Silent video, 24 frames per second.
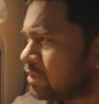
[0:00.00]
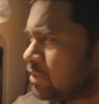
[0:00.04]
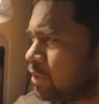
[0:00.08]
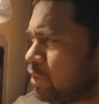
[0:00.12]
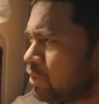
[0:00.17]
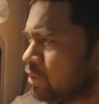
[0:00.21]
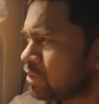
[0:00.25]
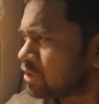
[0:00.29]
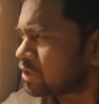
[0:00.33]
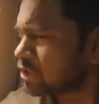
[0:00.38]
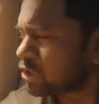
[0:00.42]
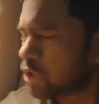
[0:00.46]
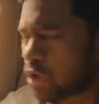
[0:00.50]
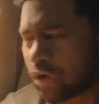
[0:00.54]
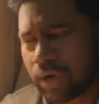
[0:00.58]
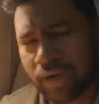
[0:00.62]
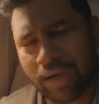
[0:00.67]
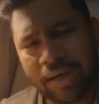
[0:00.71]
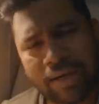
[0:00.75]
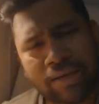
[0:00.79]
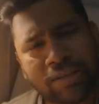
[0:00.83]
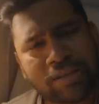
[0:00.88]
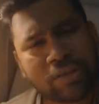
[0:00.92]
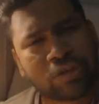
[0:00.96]
those
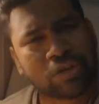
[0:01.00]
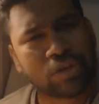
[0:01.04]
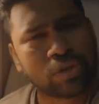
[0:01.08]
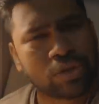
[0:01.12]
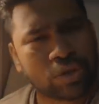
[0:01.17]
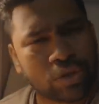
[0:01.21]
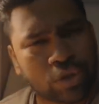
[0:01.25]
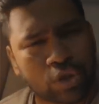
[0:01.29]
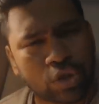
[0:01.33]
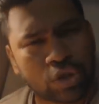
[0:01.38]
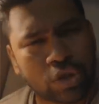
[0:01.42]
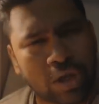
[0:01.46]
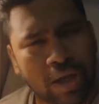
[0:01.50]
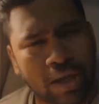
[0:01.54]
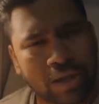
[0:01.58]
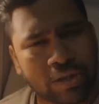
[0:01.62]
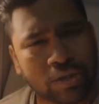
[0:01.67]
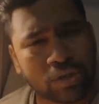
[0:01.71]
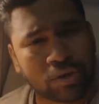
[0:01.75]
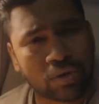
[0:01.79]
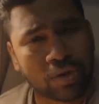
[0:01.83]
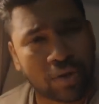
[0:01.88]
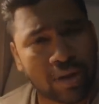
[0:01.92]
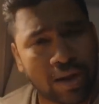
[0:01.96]
sockets,
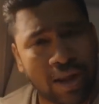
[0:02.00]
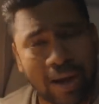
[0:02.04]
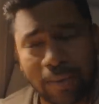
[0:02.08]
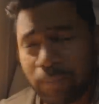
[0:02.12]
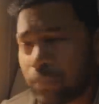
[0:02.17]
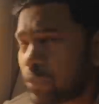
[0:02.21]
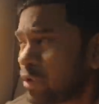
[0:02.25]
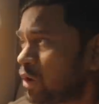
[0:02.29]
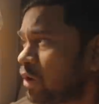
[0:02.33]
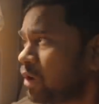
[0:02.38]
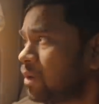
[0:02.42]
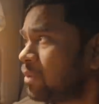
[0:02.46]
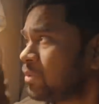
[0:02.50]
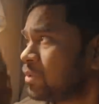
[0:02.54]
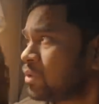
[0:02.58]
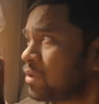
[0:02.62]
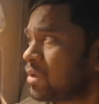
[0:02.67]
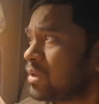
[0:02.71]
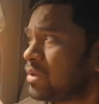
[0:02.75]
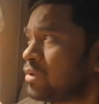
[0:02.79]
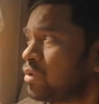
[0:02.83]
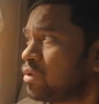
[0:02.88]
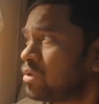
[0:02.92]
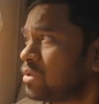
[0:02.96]
charge your laptop,
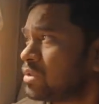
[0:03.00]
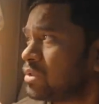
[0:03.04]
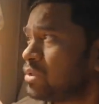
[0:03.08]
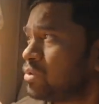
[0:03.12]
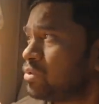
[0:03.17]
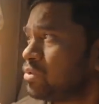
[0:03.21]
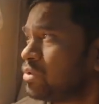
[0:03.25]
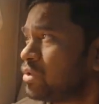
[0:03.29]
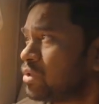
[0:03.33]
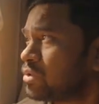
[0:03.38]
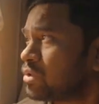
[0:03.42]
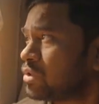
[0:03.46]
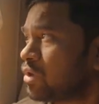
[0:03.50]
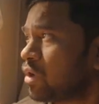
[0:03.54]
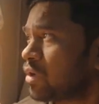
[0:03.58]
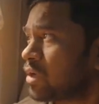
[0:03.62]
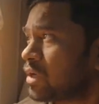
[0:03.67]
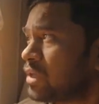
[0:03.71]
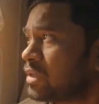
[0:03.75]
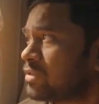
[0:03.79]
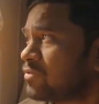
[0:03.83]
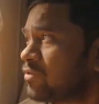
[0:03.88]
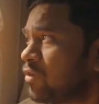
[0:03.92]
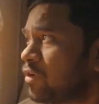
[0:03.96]
you can use those
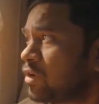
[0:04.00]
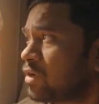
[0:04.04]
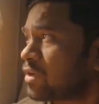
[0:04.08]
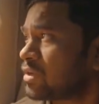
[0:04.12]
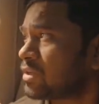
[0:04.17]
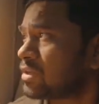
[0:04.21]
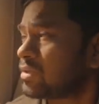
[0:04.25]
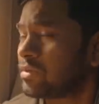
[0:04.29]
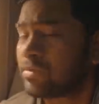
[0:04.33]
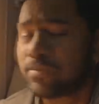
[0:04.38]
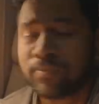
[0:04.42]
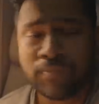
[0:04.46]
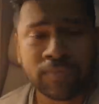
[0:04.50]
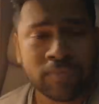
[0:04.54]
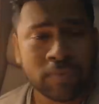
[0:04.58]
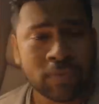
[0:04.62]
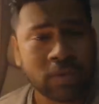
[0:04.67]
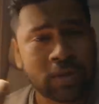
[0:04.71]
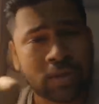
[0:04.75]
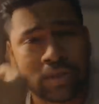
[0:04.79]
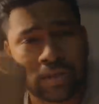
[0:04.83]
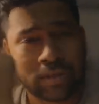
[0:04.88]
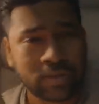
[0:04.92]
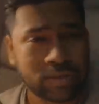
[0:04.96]
sockets for
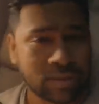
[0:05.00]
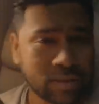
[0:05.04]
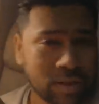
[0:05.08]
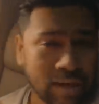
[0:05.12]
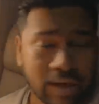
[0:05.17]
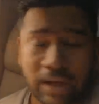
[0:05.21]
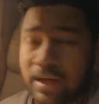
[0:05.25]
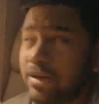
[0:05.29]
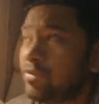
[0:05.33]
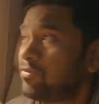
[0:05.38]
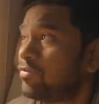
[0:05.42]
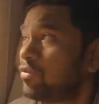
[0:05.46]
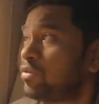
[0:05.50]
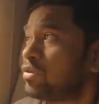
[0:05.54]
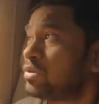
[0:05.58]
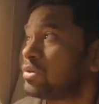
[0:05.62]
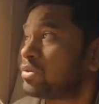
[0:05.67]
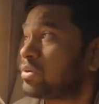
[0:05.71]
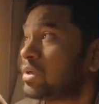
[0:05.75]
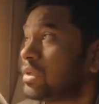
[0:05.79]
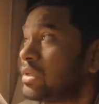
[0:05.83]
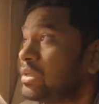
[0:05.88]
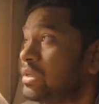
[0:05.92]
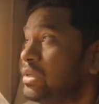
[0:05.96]
the headphones,
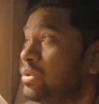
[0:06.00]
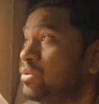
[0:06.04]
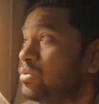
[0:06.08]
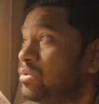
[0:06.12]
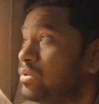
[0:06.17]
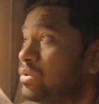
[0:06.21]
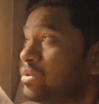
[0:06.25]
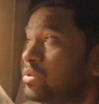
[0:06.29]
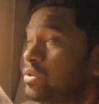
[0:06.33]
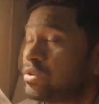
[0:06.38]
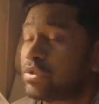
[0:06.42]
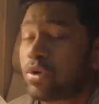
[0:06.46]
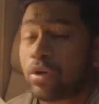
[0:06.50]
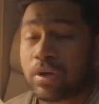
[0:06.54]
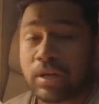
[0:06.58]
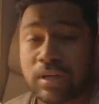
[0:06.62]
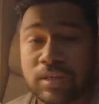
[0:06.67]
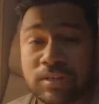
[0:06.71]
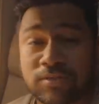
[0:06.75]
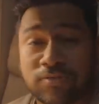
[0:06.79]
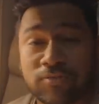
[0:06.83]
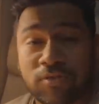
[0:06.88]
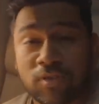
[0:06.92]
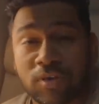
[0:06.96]
you can use those
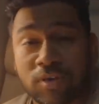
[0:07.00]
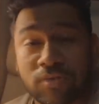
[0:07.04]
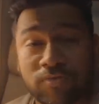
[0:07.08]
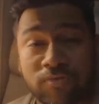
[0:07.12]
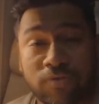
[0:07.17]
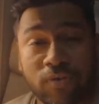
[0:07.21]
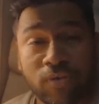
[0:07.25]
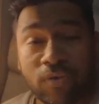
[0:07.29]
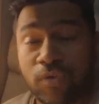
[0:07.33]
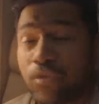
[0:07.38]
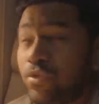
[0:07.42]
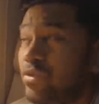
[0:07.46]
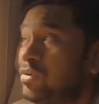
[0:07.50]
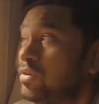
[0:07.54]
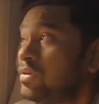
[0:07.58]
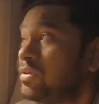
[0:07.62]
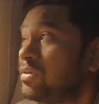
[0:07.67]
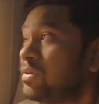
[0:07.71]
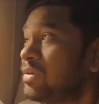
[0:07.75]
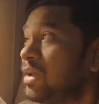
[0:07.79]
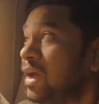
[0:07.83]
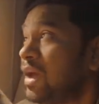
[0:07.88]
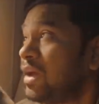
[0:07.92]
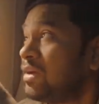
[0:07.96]
sockets for phone,
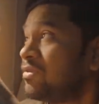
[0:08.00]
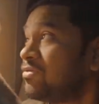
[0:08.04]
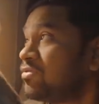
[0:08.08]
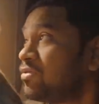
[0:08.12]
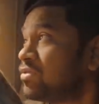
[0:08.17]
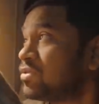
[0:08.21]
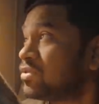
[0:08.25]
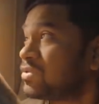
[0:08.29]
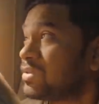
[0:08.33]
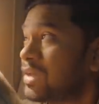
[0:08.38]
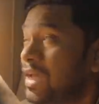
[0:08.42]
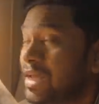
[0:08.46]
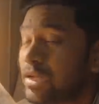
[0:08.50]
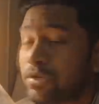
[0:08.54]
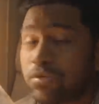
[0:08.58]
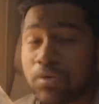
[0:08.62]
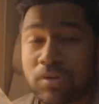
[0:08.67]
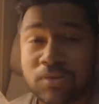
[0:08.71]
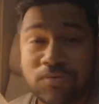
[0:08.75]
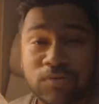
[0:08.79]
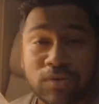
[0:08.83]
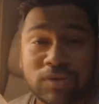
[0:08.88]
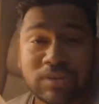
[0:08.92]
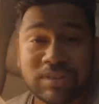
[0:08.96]
iPhones,
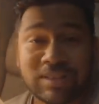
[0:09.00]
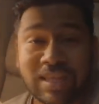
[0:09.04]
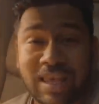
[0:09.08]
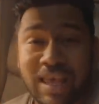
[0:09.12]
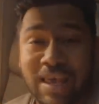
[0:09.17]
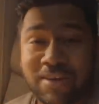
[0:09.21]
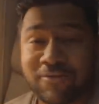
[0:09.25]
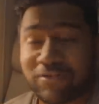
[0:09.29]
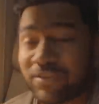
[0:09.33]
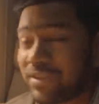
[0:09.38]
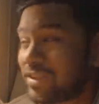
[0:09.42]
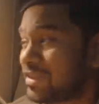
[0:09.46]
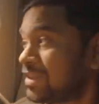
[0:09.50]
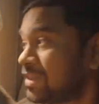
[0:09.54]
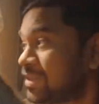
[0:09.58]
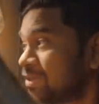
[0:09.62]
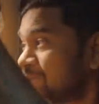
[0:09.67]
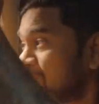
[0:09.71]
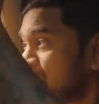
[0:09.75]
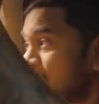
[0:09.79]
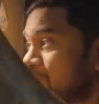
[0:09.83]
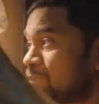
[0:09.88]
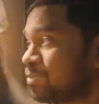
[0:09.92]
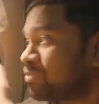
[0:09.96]
Android phones, everything.
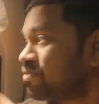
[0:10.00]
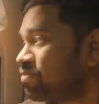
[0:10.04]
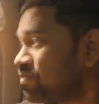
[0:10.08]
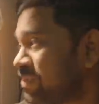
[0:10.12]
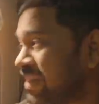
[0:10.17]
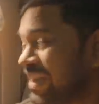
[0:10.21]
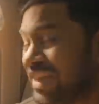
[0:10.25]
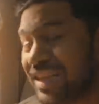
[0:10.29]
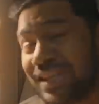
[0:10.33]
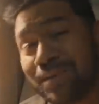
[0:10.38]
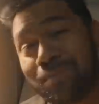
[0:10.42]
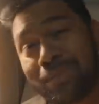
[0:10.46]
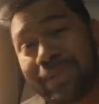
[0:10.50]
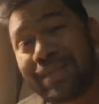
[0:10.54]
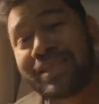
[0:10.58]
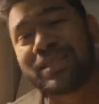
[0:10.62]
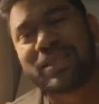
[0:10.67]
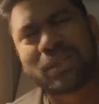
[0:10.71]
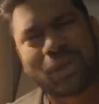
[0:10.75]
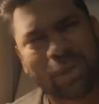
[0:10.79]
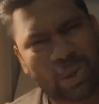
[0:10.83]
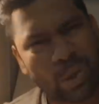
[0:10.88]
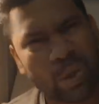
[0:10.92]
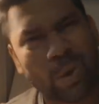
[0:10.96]
So pretty
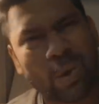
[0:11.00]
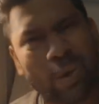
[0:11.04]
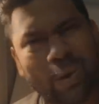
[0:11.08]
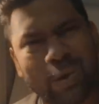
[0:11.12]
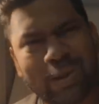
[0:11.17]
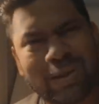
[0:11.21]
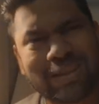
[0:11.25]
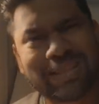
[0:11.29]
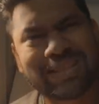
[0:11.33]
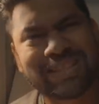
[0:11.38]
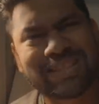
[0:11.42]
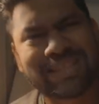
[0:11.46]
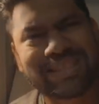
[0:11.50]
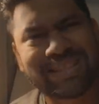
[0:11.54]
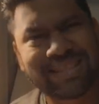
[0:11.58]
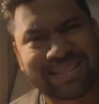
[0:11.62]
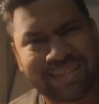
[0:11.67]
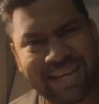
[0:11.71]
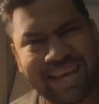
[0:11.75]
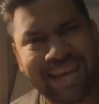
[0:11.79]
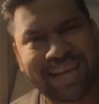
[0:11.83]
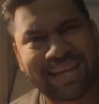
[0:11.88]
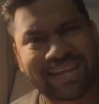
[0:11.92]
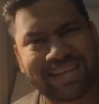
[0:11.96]
much all
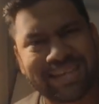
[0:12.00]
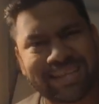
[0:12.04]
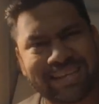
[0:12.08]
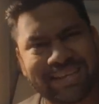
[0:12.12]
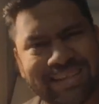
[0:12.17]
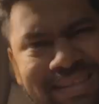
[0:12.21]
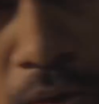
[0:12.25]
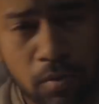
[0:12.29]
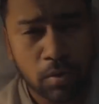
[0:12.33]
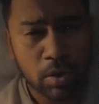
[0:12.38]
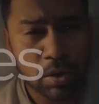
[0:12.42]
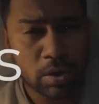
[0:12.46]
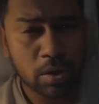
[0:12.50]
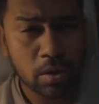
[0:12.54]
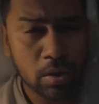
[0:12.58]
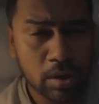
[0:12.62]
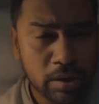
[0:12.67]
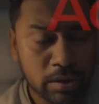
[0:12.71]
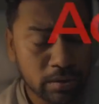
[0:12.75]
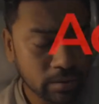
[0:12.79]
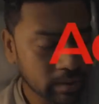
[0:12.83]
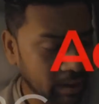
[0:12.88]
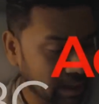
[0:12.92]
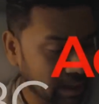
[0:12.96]
set. Now what all you